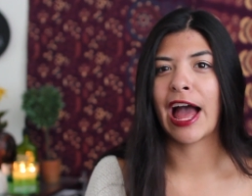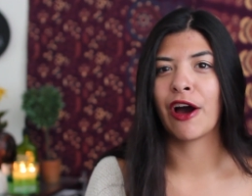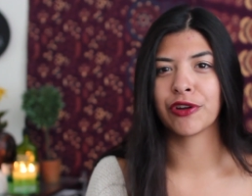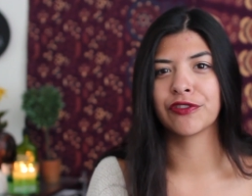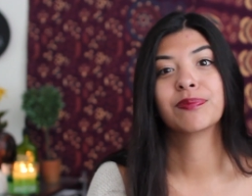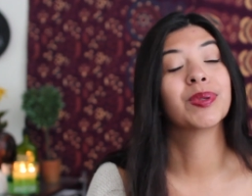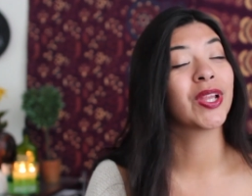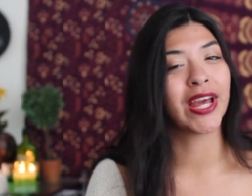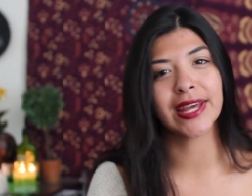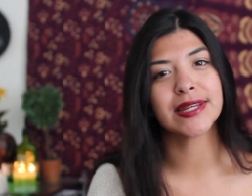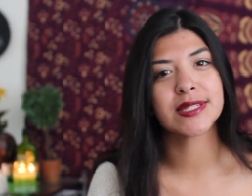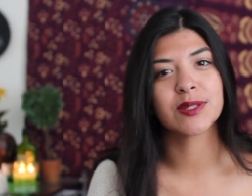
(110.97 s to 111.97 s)
out of
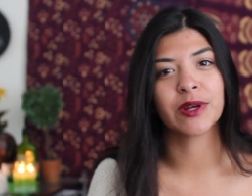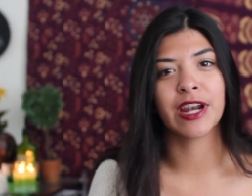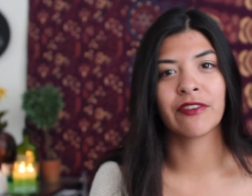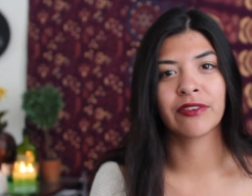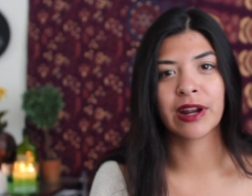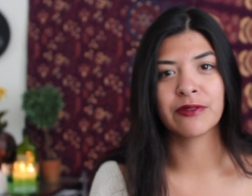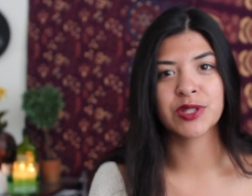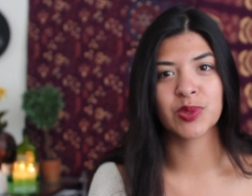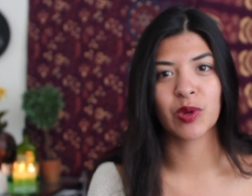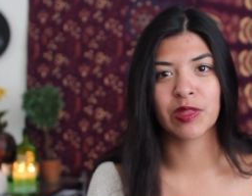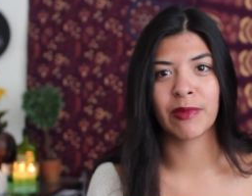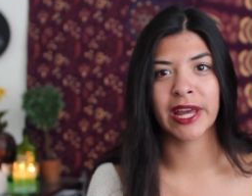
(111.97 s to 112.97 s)
place whenever I was
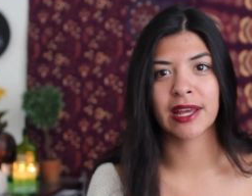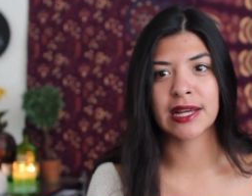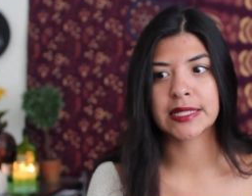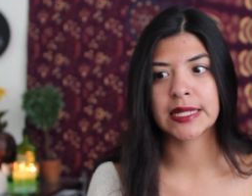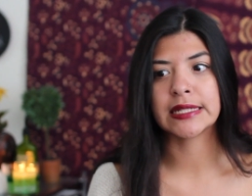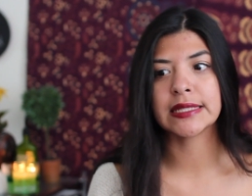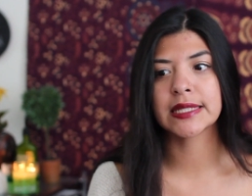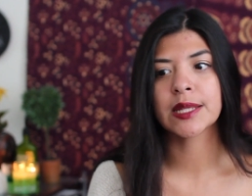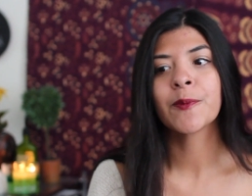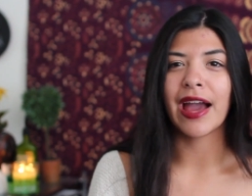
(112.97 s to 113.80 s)
with my cousins.